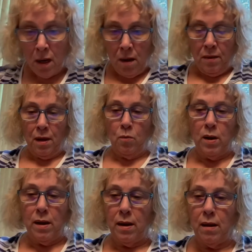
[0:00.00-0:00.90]
Then
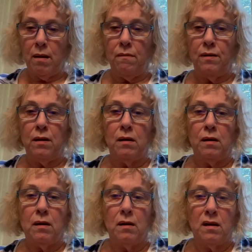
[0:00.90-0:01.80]
we have,
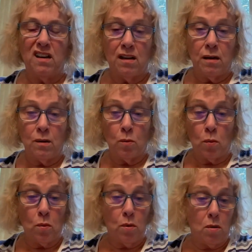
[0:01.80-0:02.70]

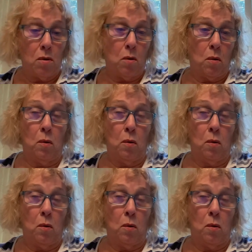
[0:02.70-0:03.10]
whoa,